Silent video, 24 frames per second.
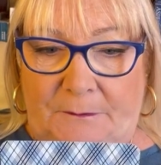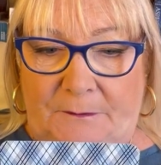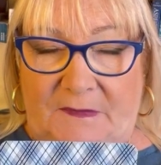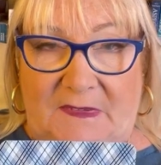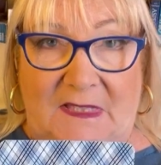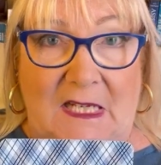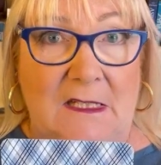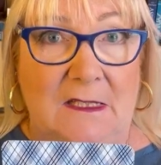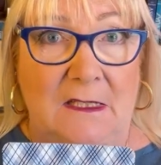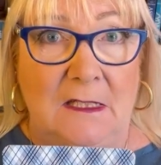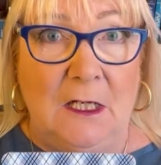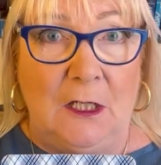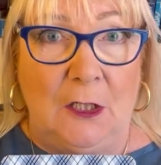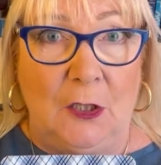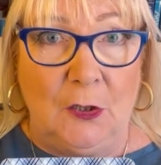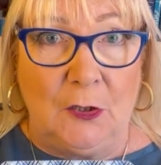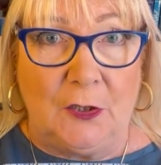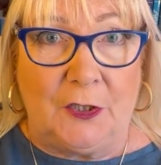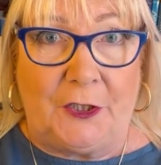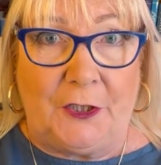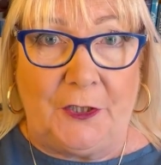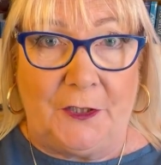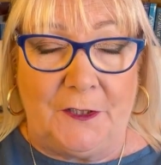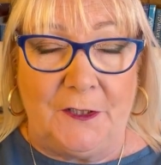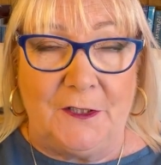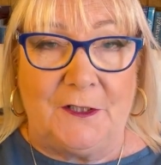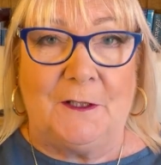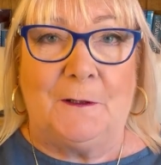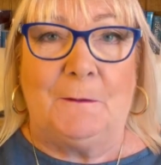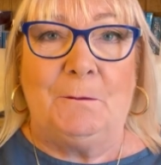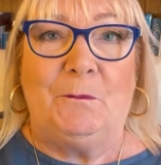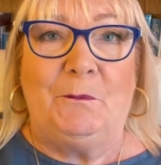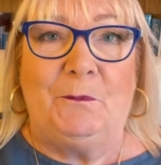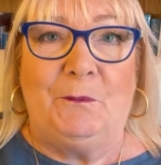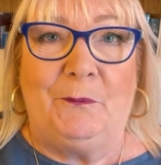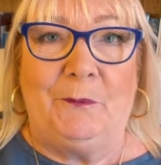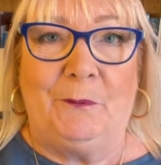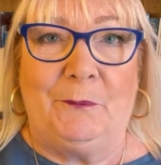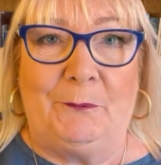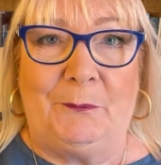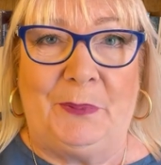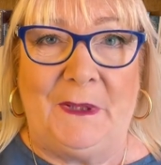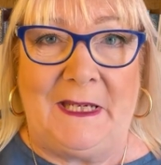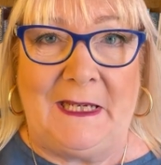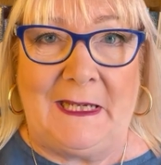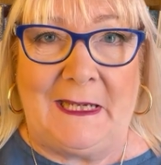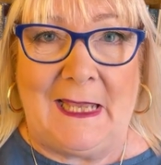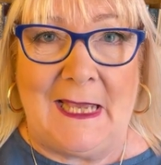doesn't look good,
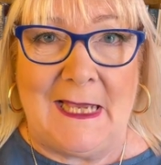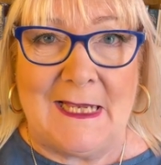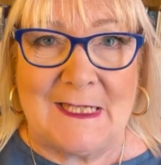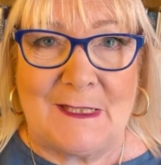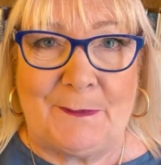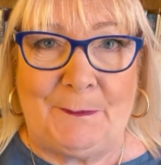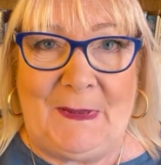but it gets